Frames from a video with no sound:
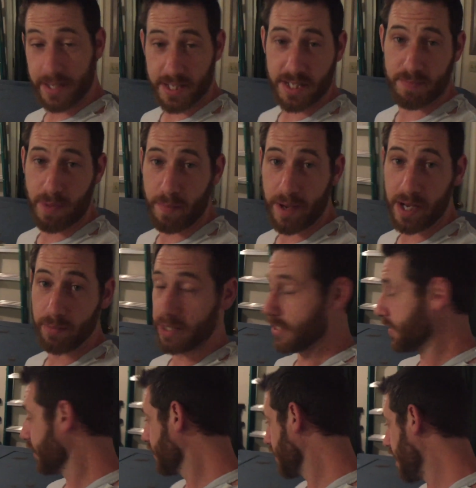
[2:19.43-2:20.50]
This is my
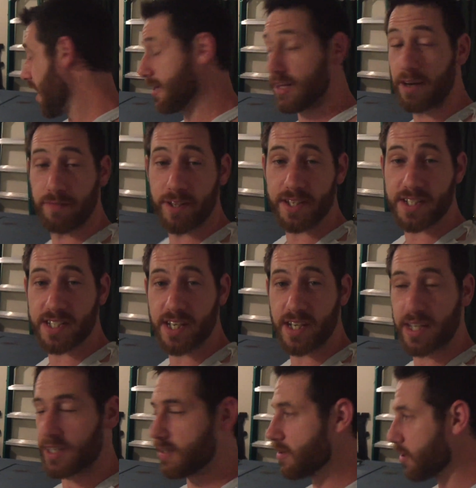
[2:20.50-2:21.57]
baby. I love this
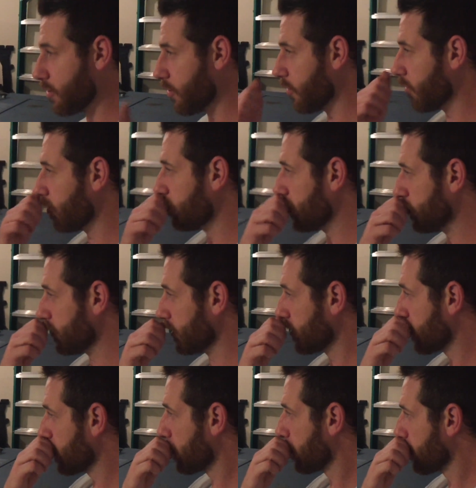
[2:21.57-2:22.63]
thing. I'm going on maybe
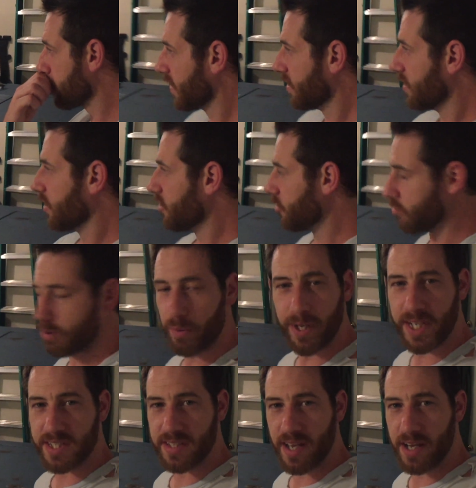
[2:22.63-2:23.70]
3
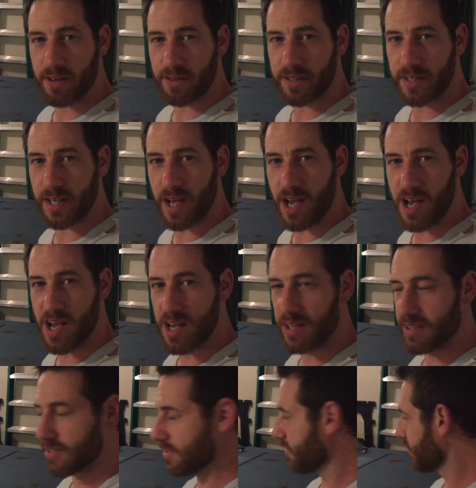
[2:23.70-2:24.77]
weeks now,
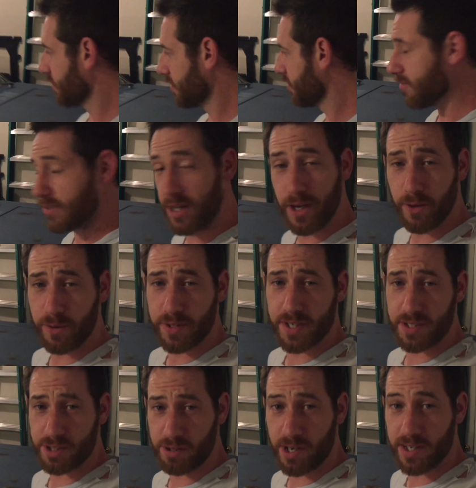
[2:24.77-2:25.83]
and even though it's
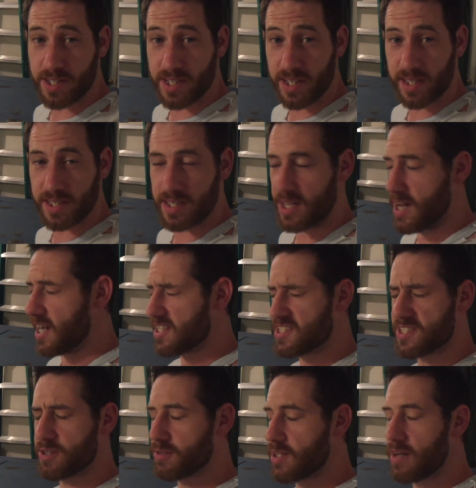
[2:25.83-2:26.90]
a straight 6, I
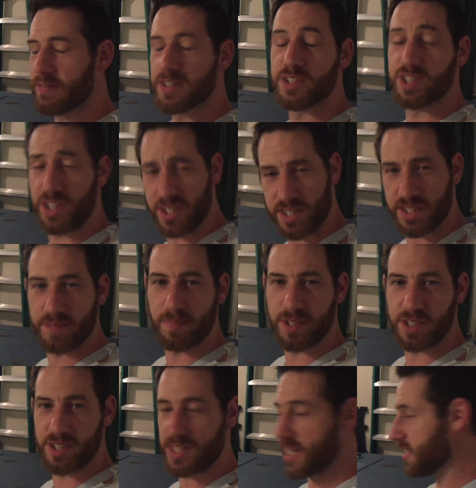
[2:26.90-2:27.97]
still love it just as
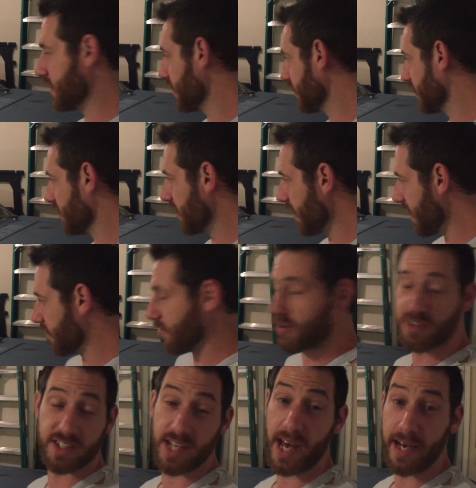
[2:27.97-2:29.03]
much as I did the day I
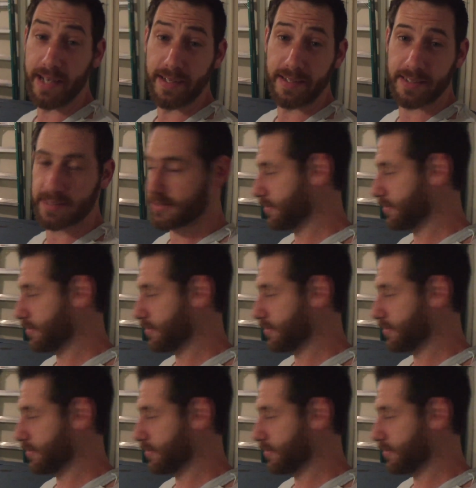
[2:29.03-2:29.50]
first sat in it.